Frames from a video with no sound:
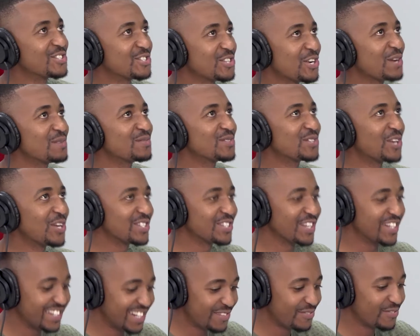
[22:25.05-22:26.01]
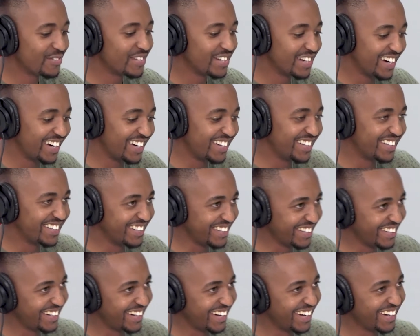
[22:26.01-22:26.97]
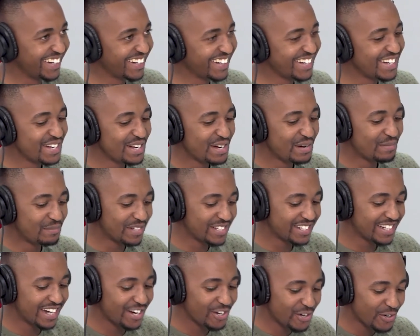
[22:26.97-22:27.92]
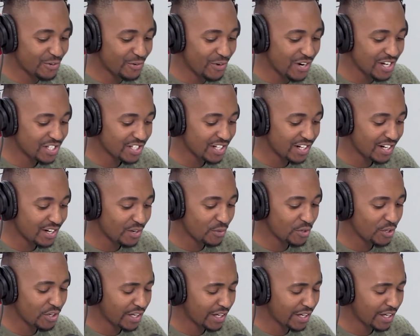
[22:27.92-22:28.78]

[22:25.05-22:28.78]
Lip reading: circumstances are different, But I know in Russia when you